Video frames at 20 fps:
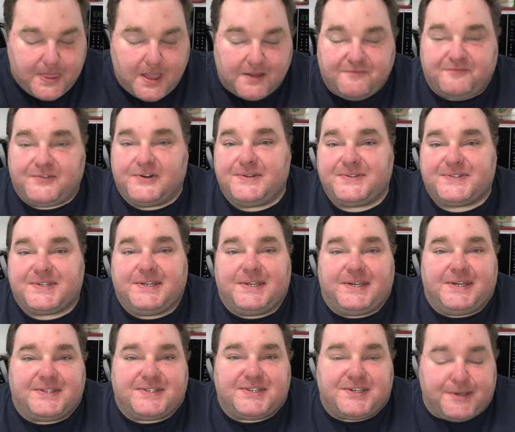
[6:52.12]
First thing that
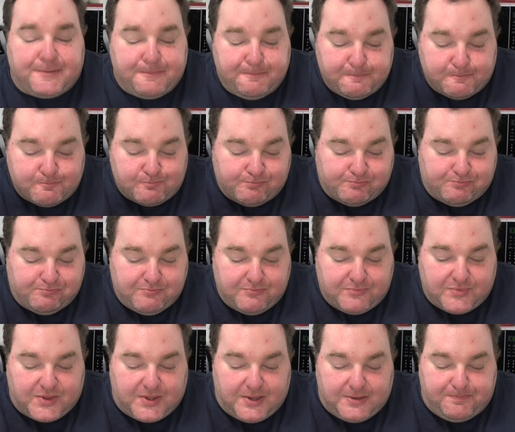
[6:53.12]
hits you
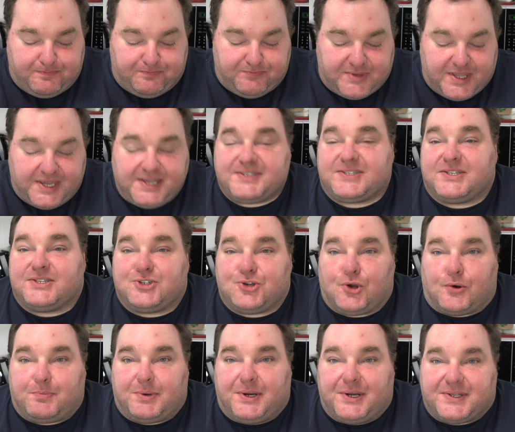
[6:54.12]
is the
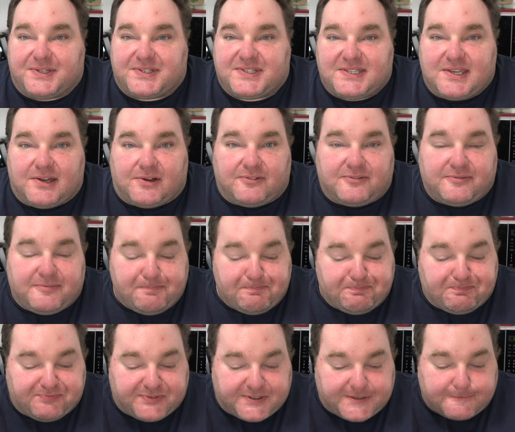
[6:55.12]
shortbread itself.
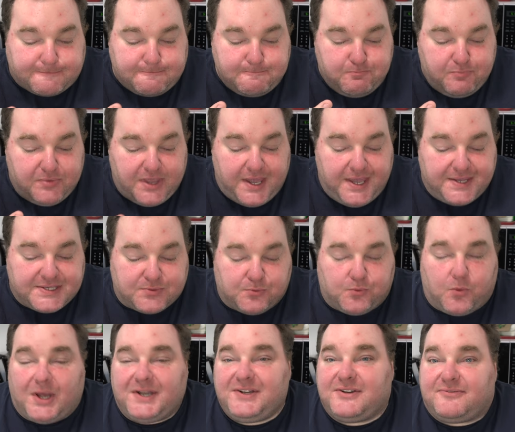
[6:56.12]
It's
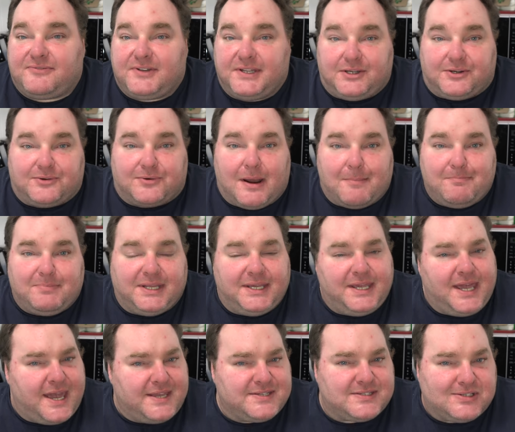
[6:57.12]
wonderfully
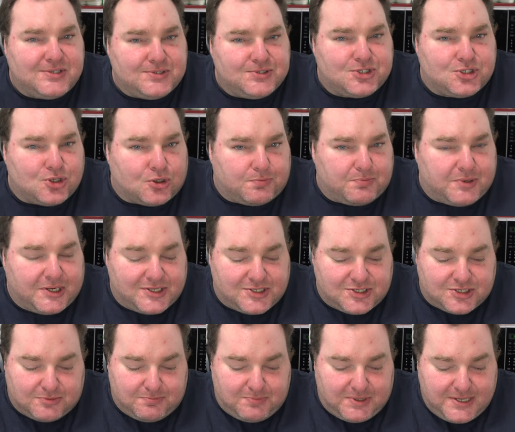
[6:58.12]
crumbly, as a good shortbread
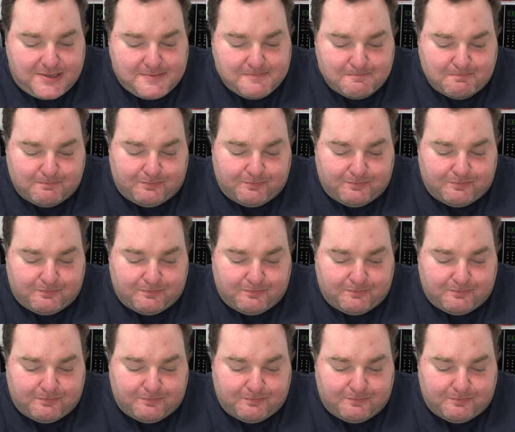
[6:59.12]
should be.